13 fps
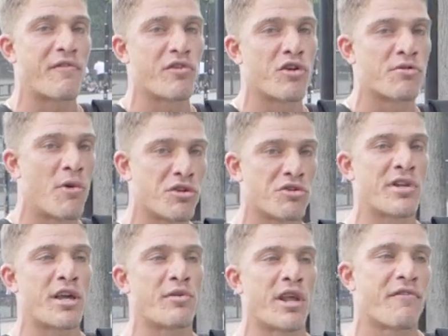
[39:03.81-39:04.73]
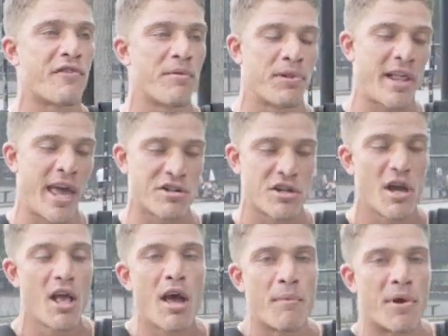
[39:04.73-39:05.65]
for those muscles that you need for the planche.
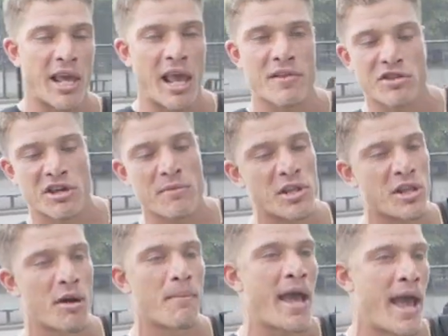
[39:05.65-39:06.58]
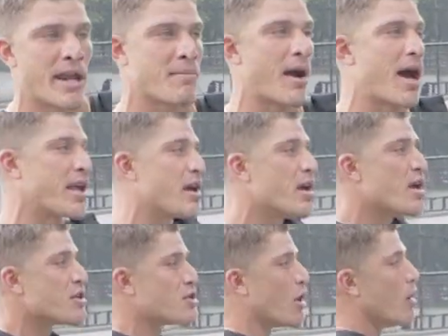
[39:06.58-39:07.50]
But again, this could be done by anybody.
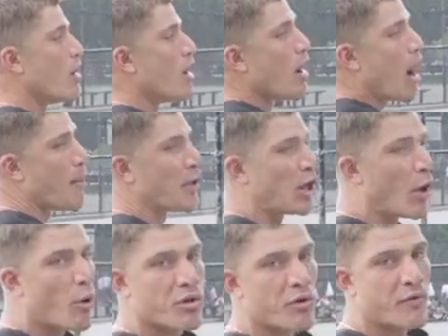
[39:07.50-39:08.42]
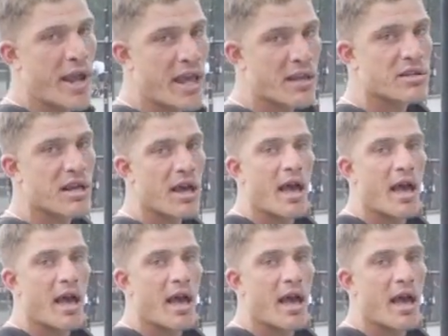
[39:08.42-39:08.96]
So I'm below the rings